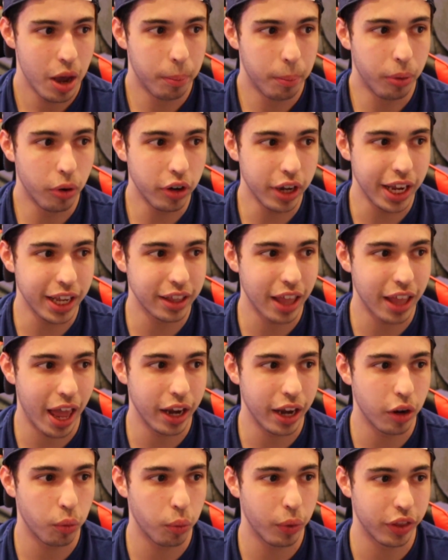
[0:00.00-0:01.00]
Bleed
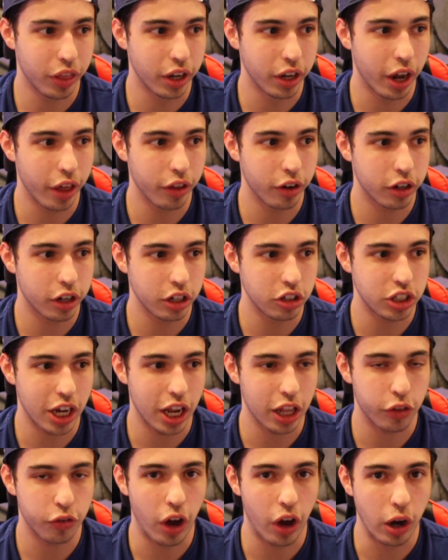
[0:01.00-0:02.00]
then with another good
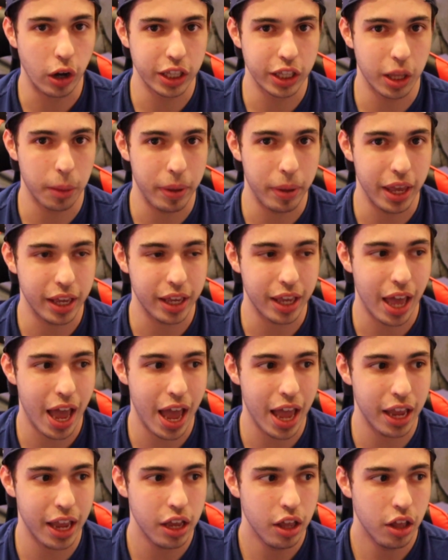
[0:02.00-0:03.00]
chance following the
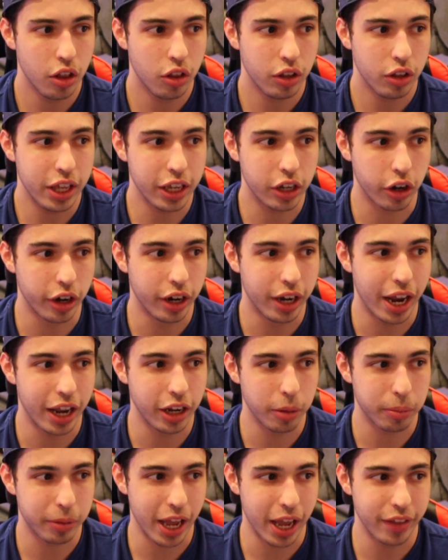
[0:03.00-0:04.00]
PK. He couldn't end
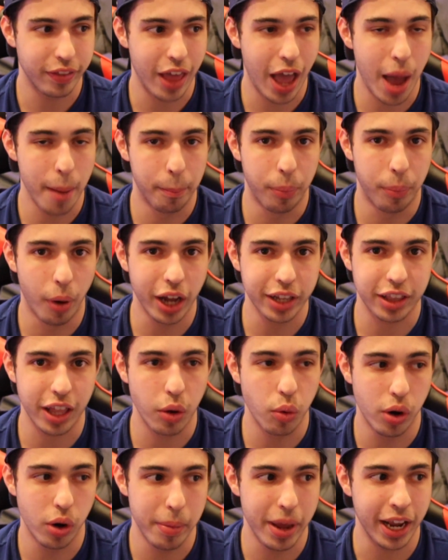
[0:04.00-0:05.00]
up getting that, but they
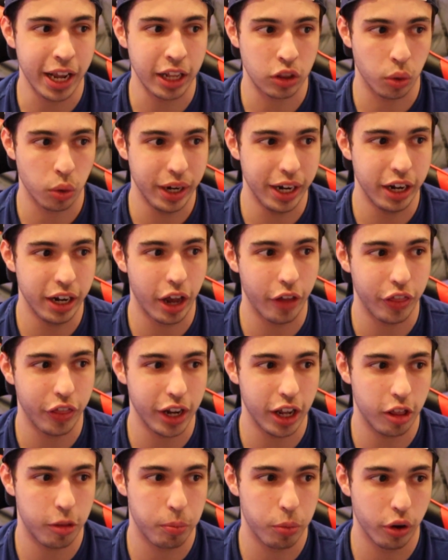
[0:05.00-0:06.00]
would make it 3-0
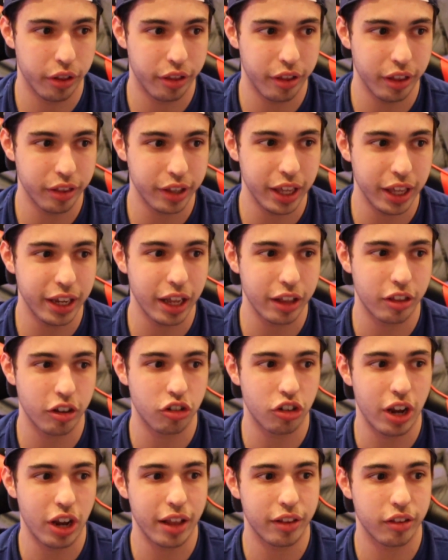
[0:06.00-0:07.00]
as Brzezinski gets a
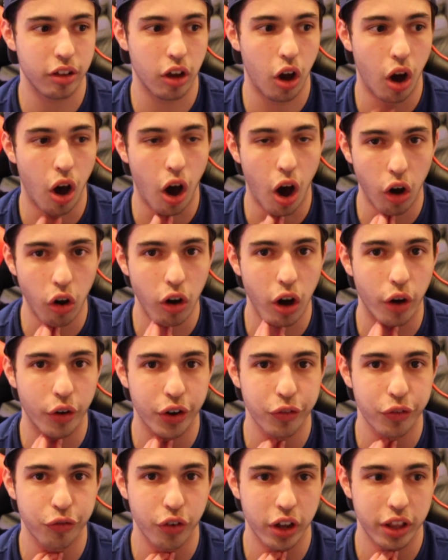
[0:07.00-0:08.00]
chance all alone
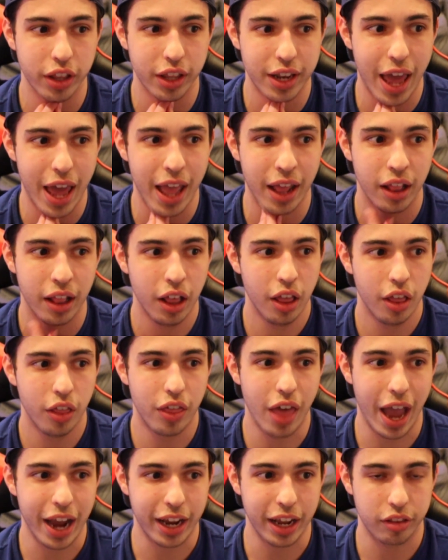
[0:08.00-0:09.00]
in front of the net.
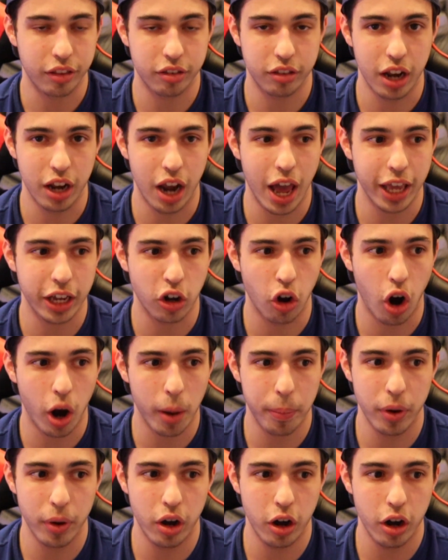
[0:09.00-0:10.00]
That gets denied.
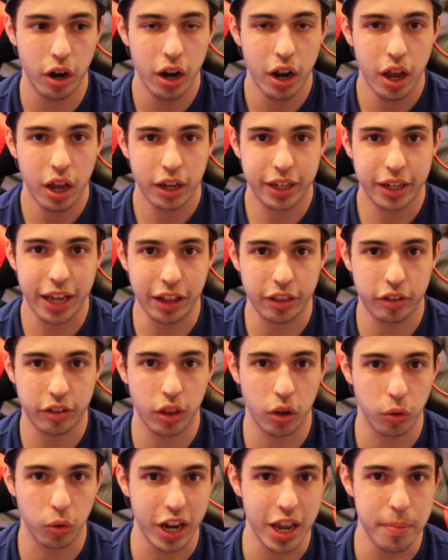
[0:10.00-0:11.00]
Carpenter gets
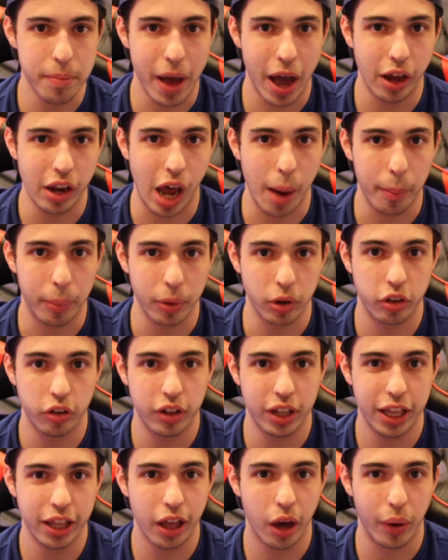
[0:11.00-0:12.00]
the rebound
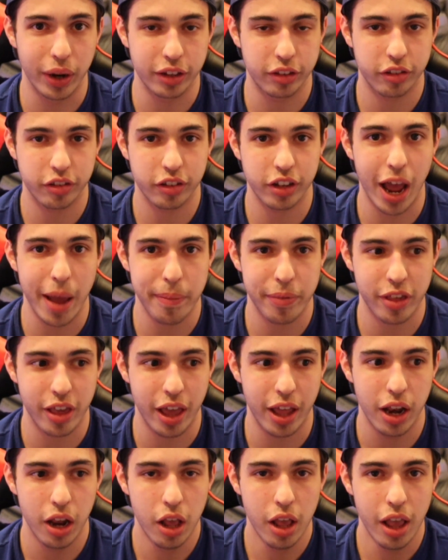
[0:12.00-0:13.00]
opportunity though and snipes
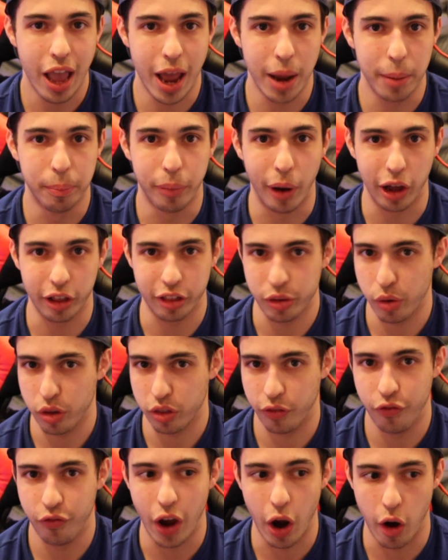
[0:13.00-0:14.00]
it, and Bussey was
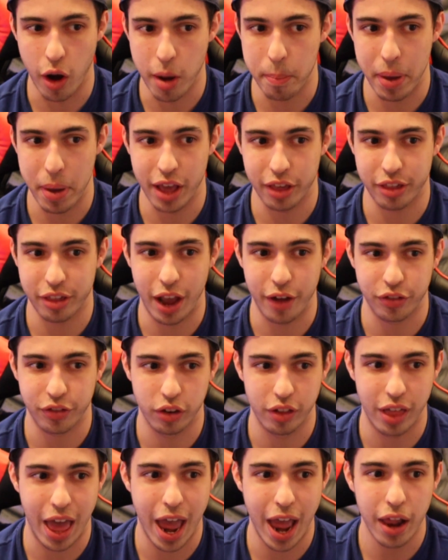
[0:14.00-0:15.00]
very pissed after
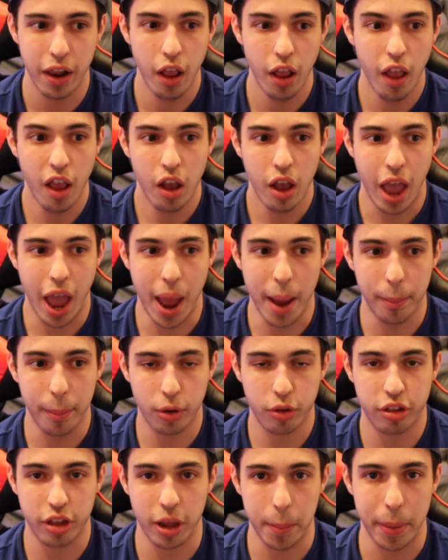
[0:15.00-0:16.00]
that.
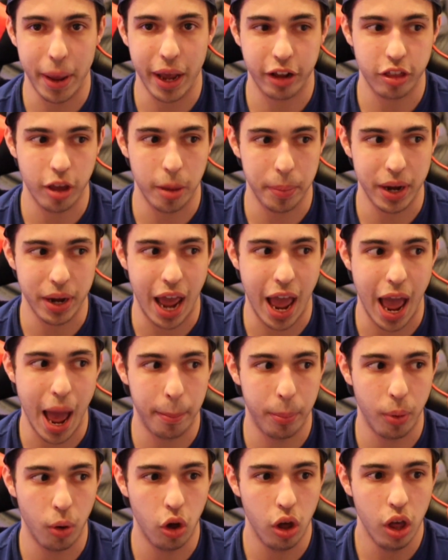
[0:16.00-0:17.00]
Emberson picks up an
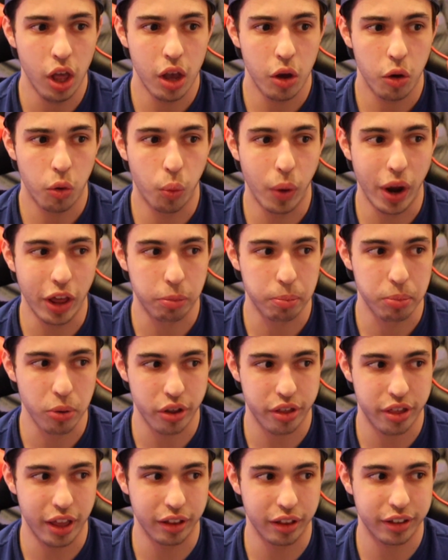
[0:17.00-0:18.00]
apple with
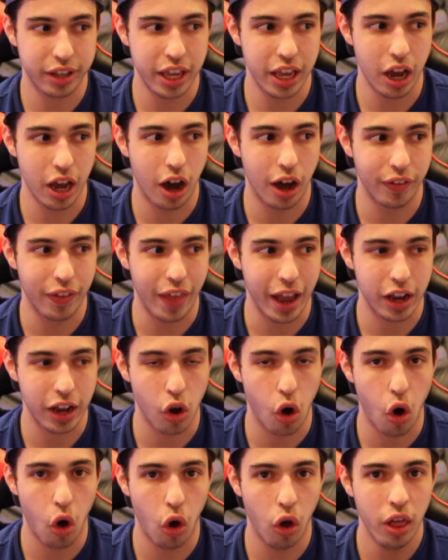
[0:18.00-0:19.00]
Brzezinski on that
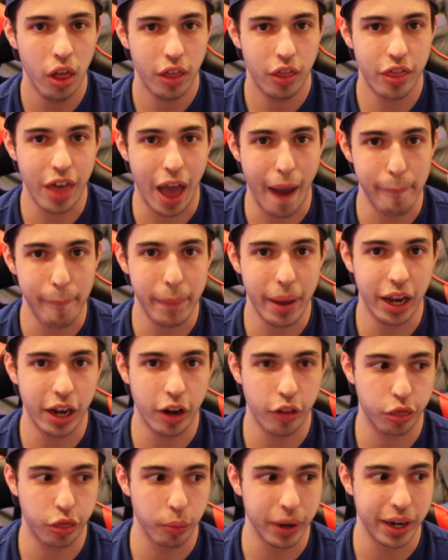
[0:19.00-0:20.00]
goal. That made it
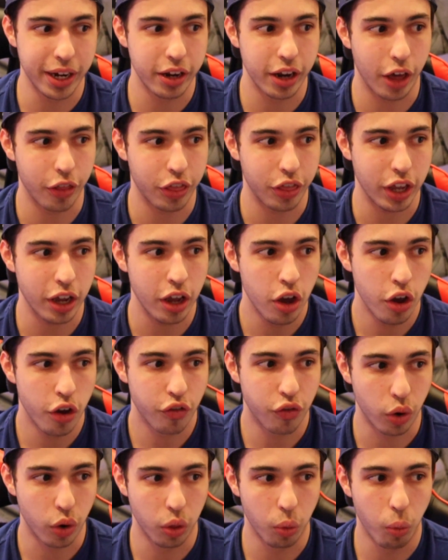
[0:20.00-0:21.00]
3-0
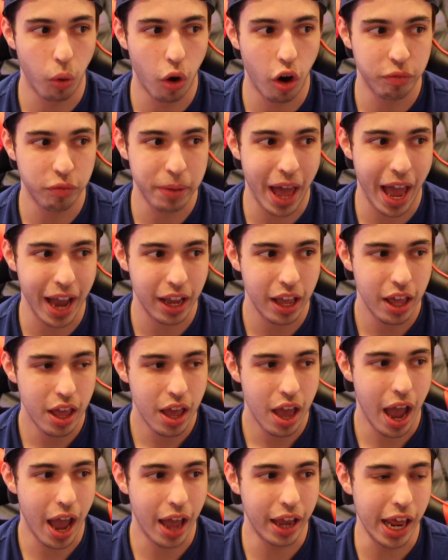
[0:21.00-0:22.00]
for the Wolfpack.
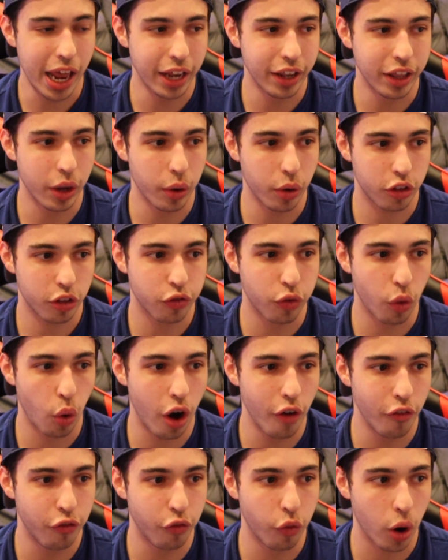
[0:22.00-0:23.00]
And then there was
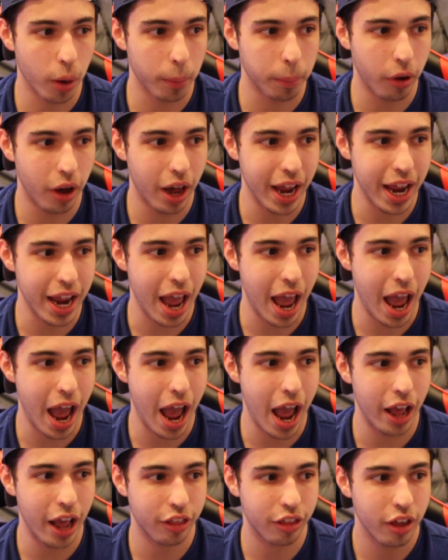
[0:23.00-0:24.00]
4-on-4 play
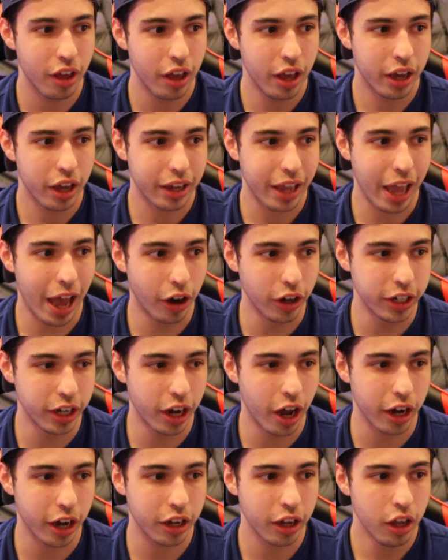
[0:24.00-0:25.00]
as
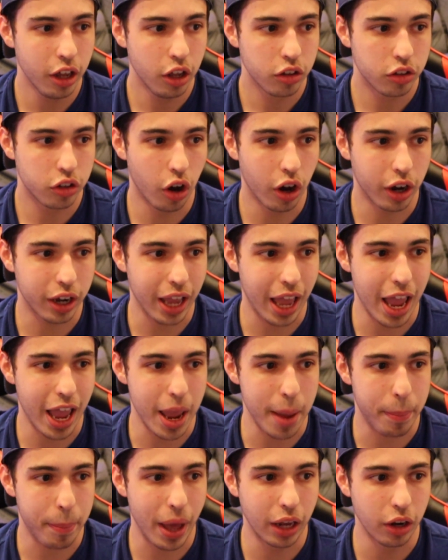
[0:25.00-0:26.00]
Kalinuk took a
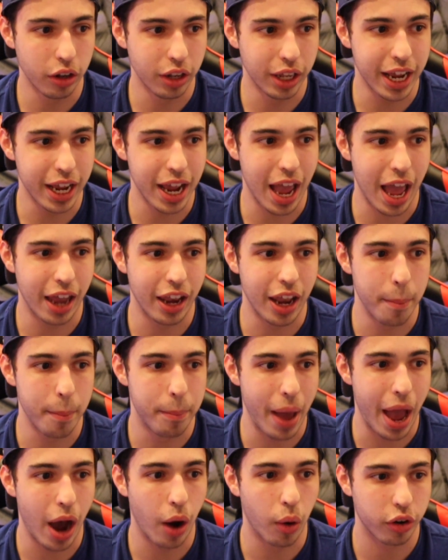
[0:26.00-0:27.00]
penalty, and then
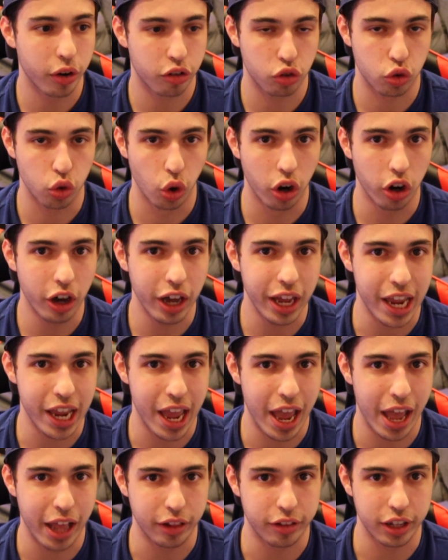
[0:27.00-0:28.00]
Bowers threw a late
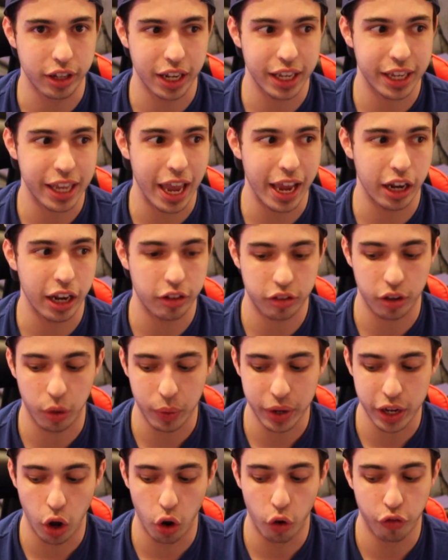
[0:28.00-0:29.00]
hit to negate it. So we
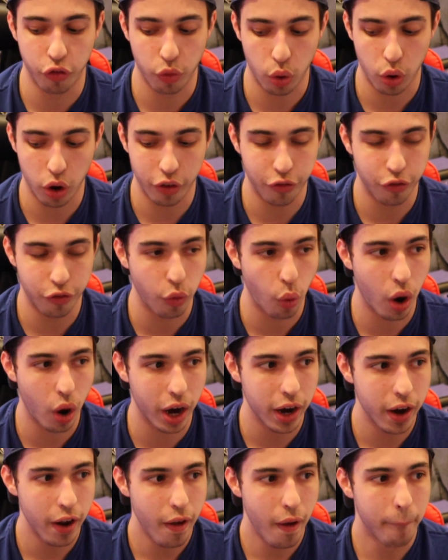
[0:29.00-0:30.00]
go 4-on-4.
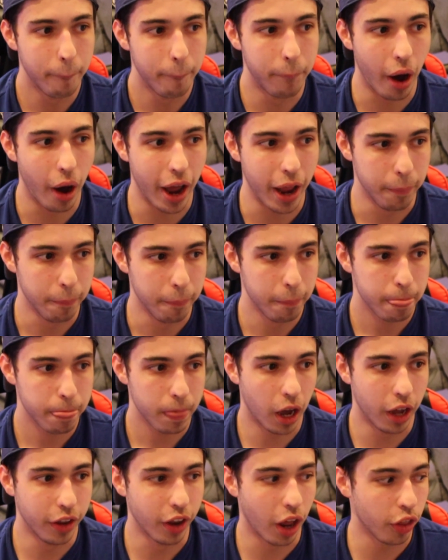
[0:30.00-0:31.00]
But
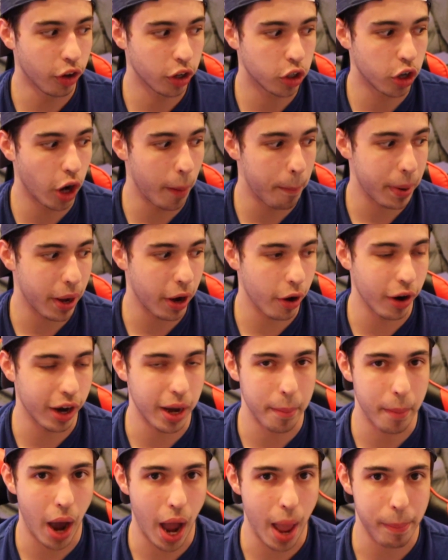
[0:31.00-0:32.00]
another good period,
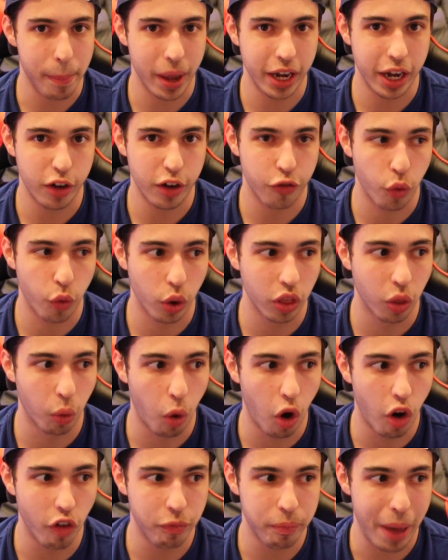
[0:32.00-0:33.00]
in my opinion, for the
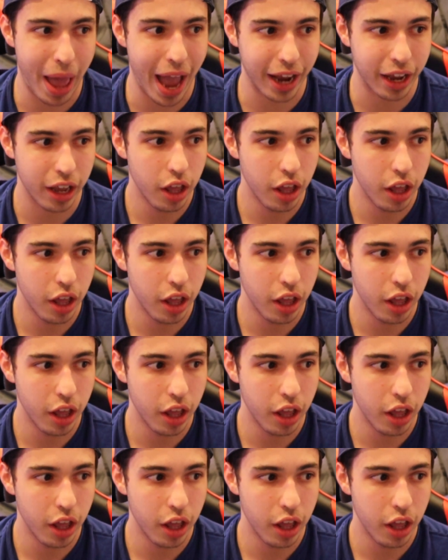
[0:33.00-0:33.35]
Wolfpack.